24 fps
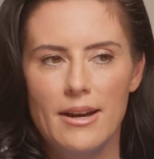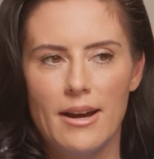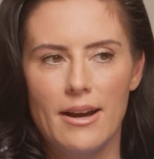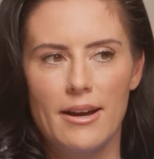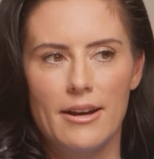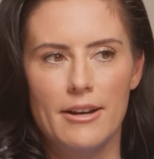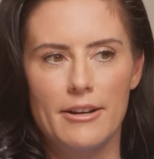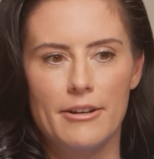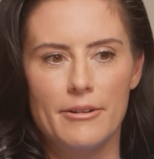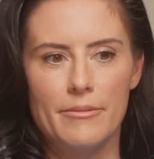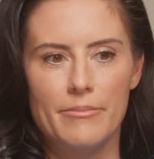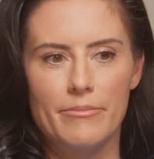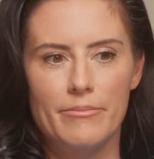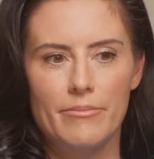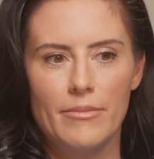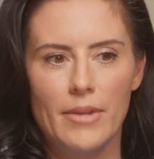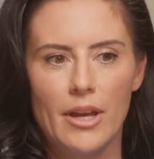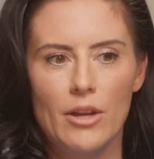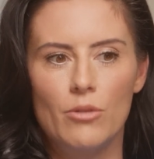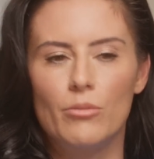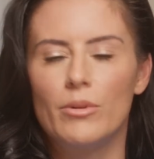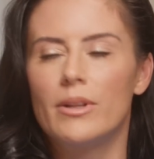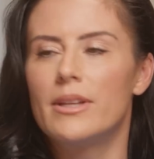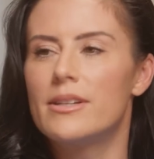um,
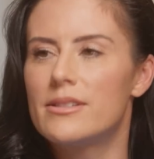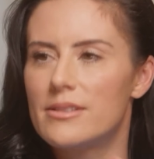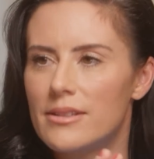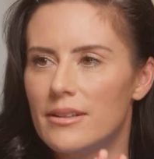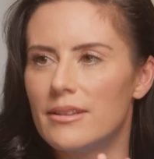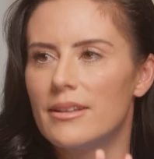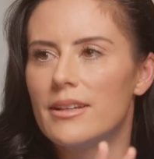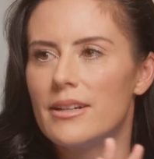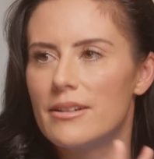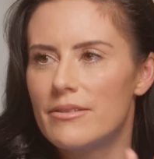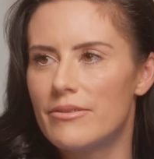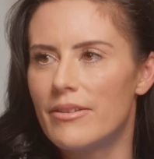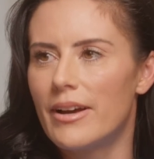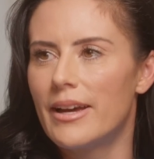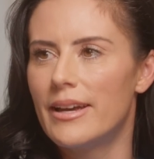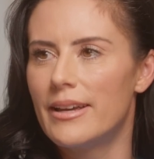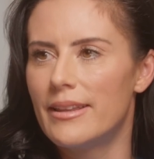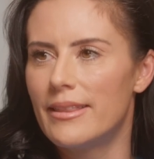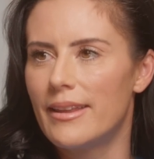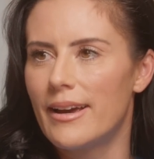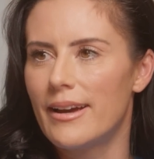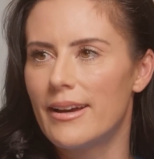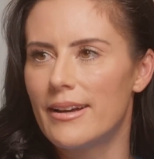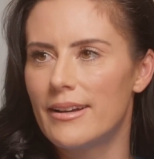and really
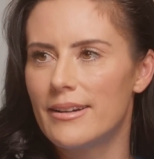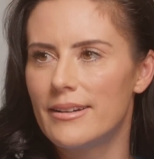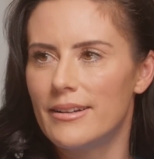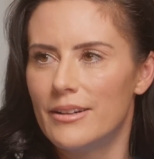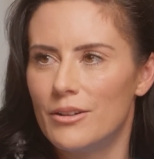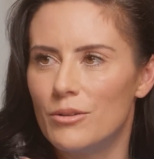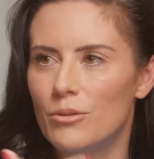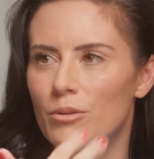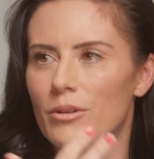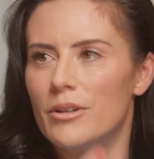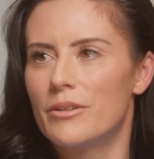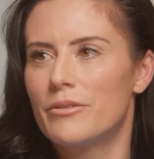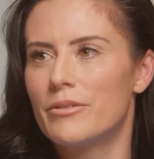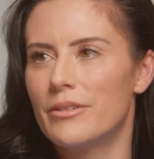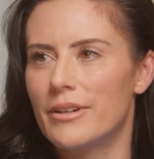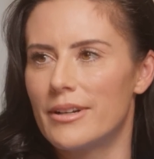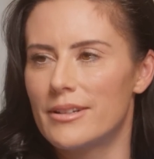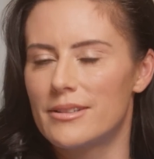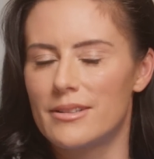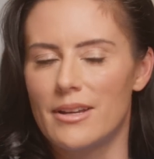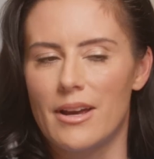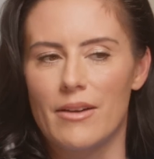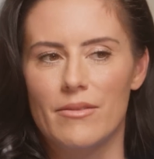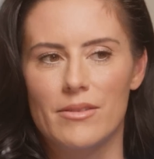solidifying that in order for
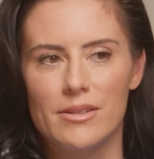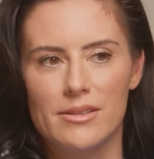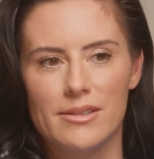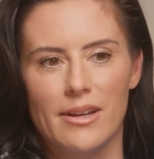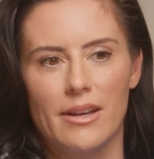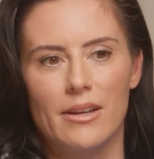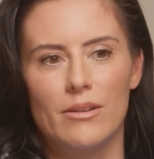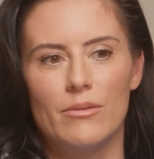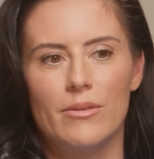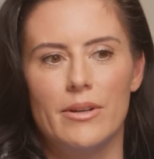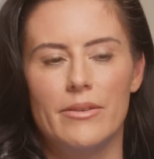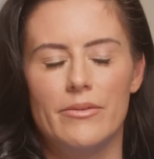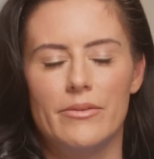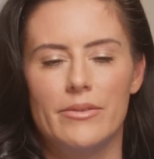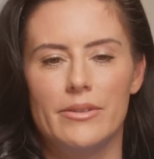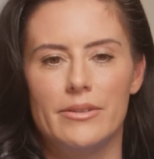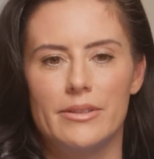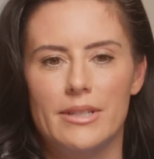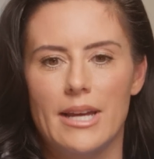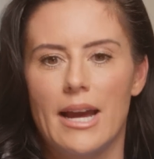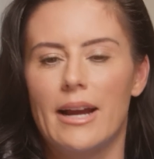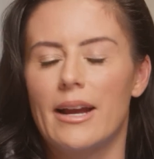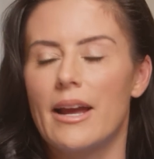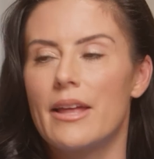us to have the second wave of
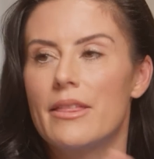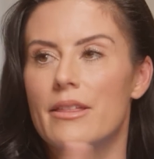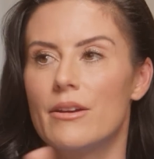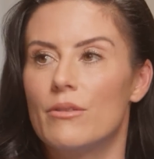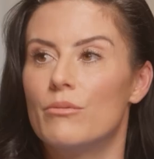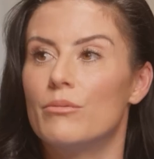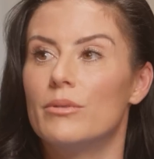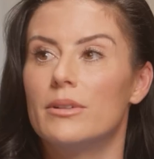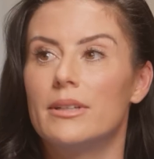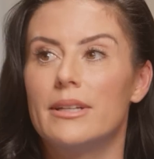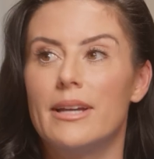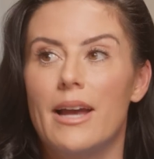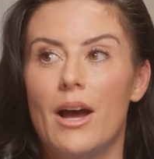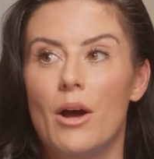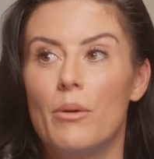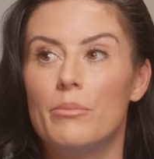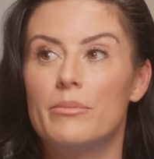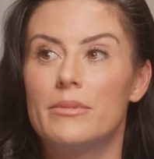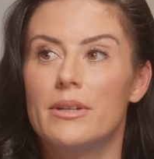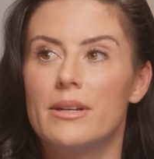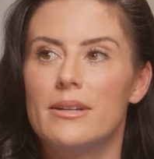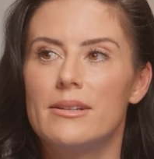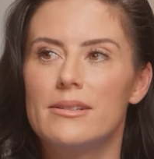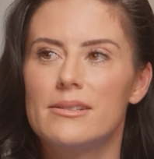attack, I think really
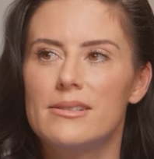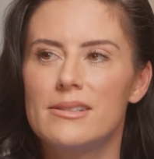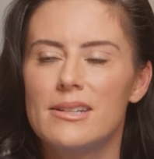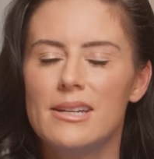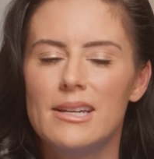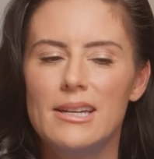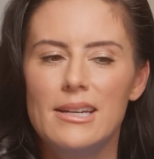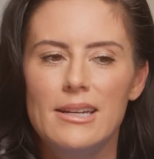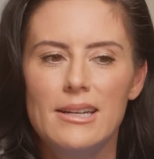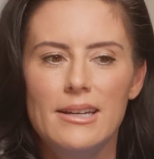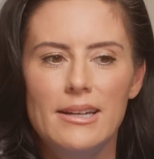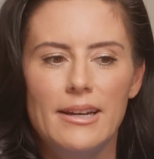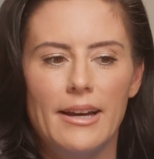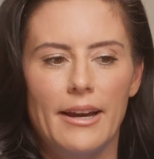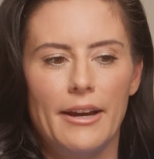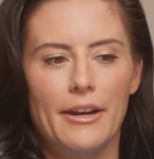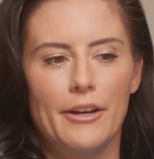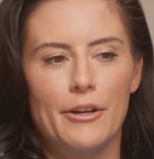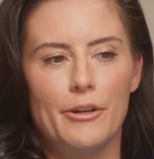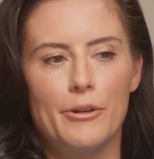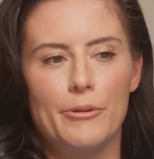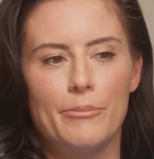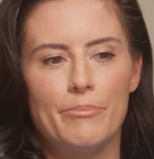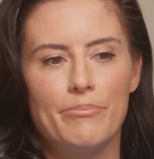helped us. Mm-hmm.
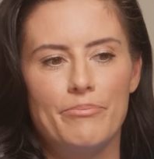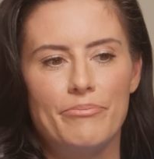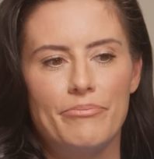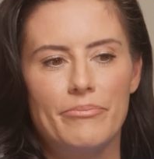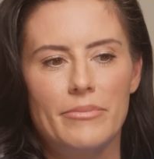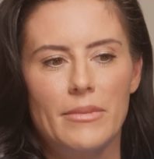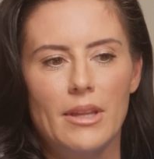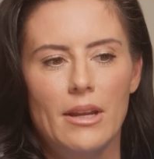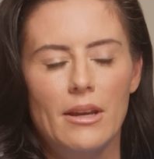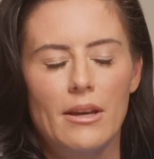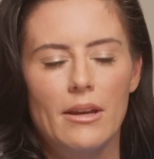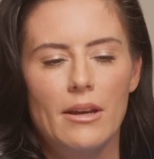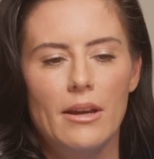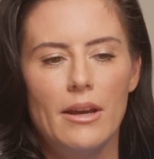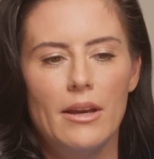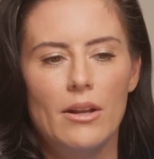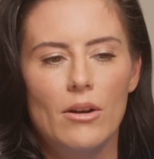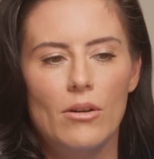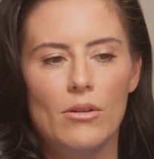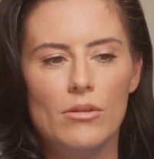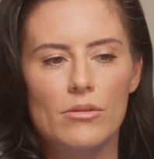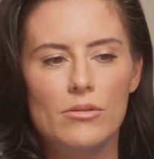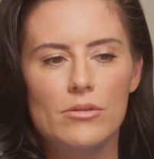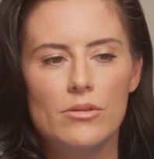Um,
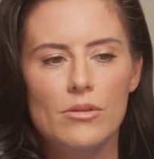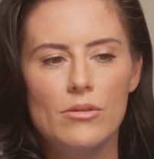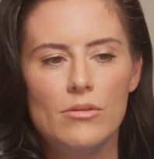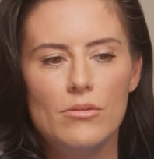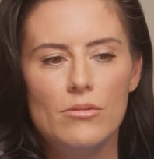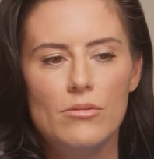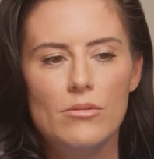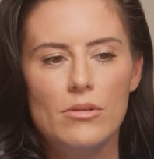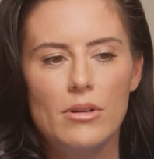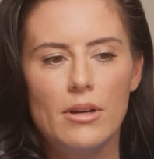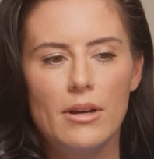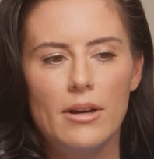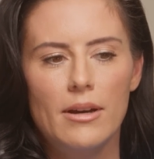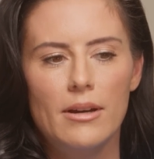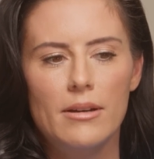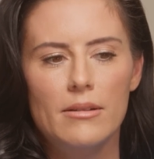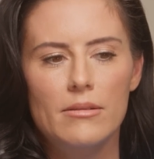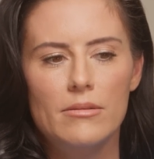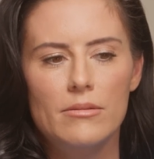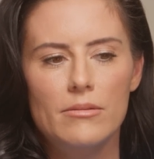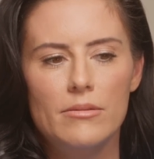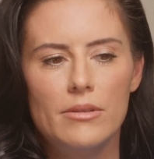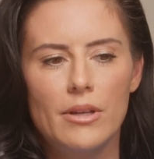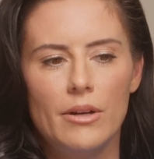and also,
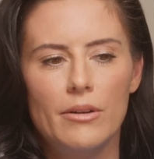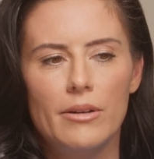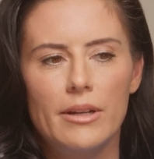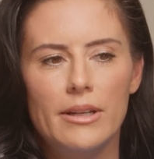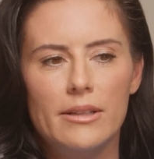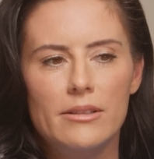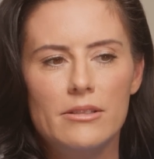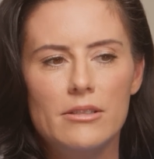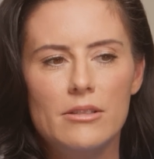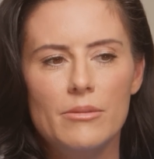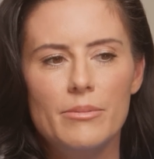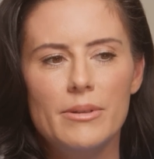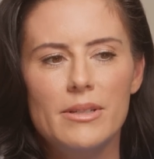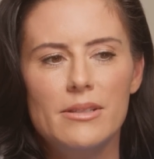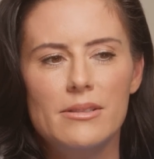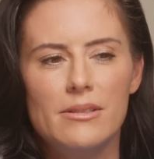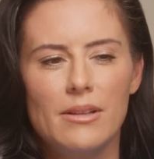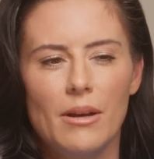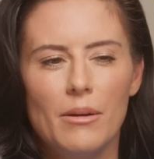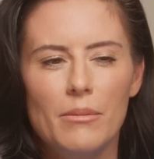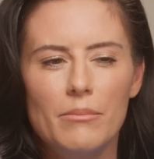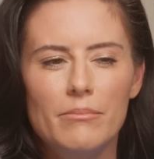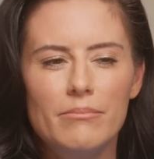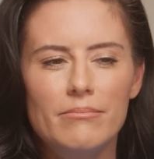uh, there needs to be
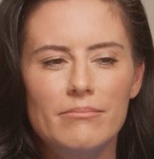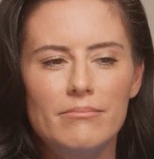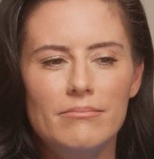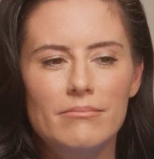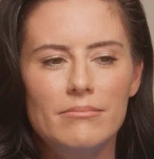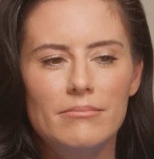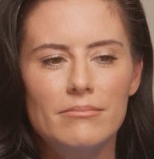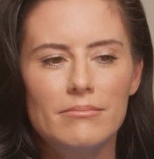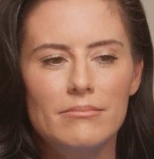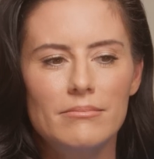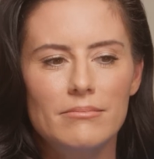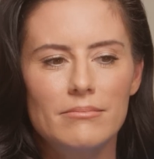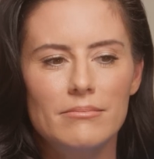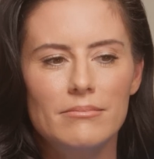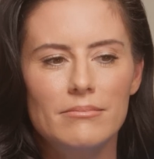some